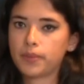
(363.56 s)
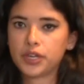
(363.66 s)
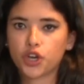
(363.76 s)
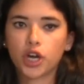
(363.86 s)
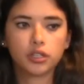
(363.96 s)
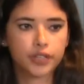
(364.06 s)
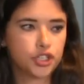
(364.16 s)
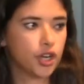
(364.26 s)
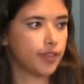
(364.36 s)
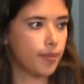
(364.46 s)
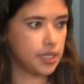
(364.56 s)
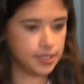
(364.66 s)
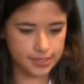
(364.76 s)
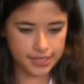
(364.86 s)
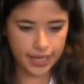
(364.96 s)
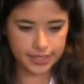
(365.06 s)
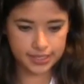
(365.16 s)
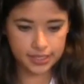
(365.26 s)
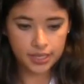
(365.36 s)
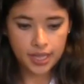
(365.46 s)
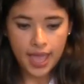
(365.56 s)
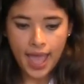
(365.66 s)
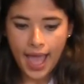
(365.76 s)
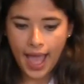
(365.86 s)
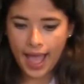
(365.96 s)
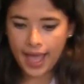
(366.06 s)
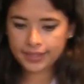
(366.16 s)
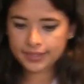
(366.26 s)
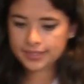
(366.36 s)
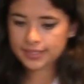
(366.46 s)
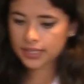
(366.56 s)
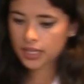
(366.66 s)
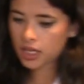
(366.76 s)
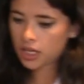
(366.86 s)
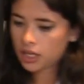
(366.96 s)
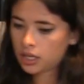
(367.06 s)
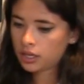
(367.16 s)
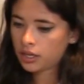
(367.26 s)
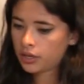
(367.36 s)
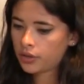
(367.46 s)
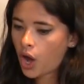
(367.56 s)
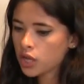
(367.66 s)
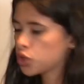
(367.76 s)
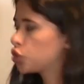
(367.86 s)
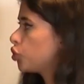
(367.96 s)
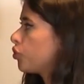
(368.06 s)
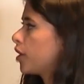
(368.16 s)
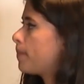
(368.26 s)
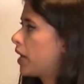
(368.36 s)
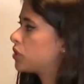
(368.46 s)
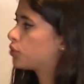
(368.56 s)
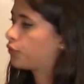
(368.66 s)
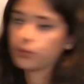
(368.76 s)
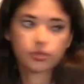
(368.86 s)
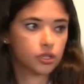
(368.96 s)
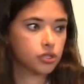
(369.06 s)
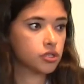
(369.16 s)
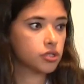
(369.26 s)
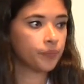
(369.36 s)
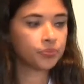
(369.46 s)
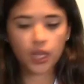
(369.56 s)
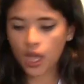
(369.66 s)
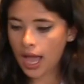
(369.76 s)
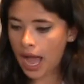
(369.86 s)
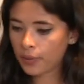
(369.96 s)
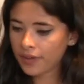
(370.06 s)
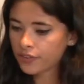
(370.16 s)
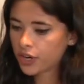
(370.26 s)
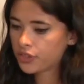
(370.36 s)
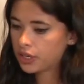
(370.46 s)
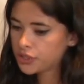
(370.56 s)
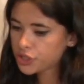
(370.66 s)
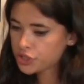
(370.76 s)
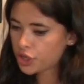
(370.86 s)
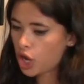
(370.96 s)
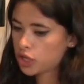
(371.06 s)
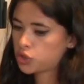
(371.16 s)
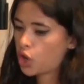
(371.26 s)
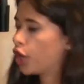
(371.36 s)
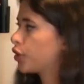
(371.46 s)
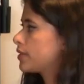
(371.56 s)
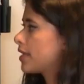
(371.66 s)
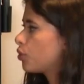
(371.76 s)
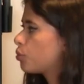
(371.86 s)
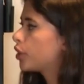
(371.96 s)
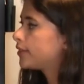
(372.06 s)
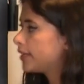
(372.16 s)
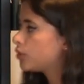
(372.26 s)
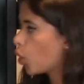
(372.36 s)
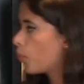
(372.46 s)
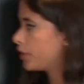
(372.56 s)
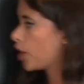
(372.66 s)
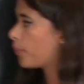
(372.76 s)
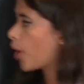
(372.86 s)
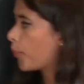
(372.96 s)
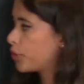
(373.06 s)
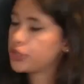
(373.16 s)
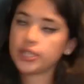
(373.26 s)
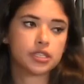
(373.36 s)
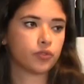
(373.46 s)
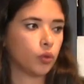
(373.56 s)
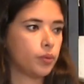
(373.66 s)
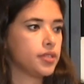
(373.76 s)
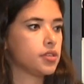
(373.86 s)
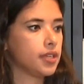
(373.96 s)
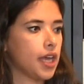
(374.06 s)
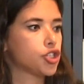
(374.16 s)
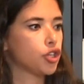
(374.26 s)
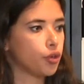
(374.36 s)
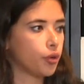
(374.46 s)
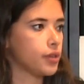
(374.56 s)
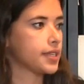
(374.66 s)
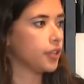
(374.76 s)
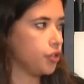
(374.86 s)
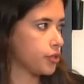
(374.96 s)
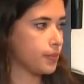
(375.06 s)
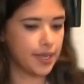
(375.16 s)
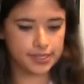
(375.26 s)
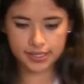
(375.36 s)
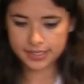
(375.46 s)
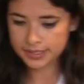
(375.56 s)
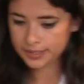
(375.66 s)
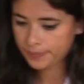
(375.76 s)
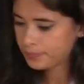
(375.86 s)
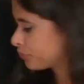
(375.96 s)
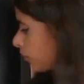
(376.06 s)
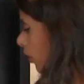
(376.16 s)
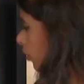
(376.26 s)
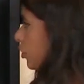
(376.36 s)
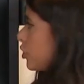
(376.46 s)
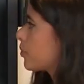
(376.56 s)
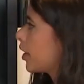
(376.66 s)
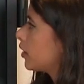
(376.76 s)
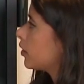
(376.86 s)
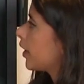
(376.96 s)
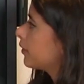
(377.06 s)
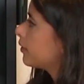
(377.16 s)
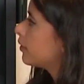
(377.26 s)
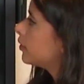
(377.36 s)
the patriarchal nature of Lebanese society, and also due to their parents' refusals. However, the literature also argues that the war did open up opportunities for women to engage in new roles and in new spaces, which is what I look at.